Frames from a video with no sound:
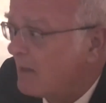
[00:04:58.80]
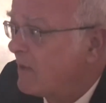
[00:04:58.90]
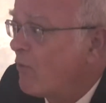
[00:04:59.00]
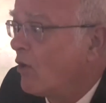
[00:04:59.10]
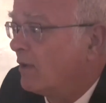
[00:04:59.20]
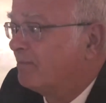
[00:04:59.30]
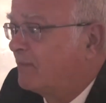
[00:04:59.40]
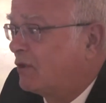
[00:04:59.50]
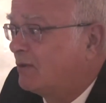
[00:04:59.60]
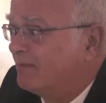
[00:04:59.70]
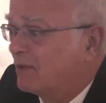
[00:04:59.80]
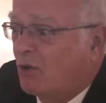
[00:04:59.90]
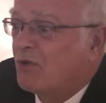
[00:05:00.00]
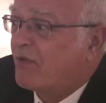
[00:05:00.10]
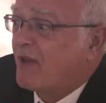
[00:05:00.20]
me wrong,
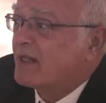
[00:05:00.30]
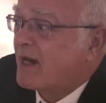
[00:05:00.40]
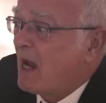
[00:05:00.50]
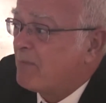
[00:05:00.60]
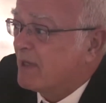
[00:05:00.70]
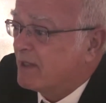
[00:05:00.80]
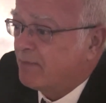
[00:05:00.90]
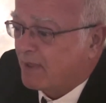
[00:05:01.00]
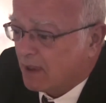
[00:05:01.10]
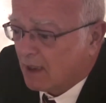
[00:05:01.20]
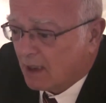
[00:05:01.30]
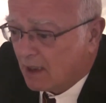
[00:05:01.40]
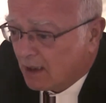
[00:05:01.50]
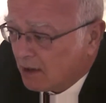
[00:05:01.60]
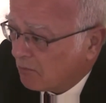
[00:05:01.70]
good things happened, but
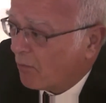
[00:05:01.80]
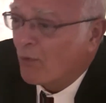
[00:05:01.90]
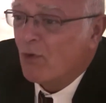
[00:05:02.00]
more